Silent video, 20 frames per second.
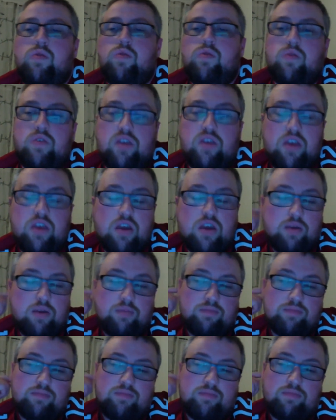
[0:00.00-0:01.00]
Yeah.
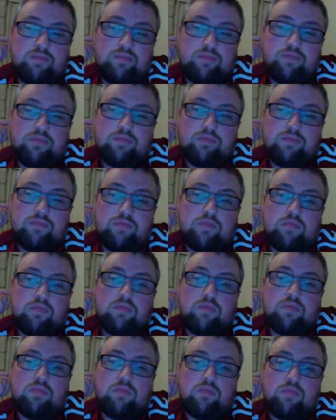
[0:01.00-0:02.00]

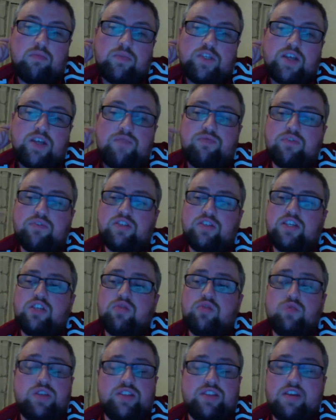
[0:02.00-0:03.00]
San Francisco
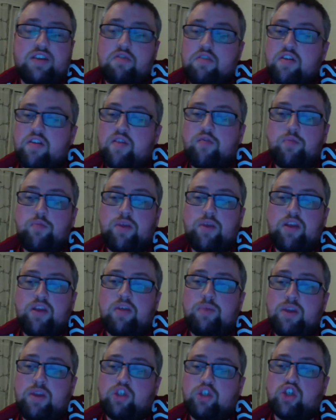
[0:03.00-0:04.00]
is a town I've never been to. I've
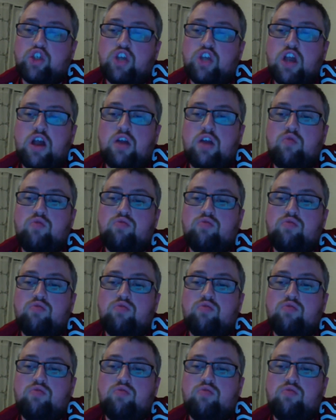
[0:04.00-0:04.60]
been to Chicago.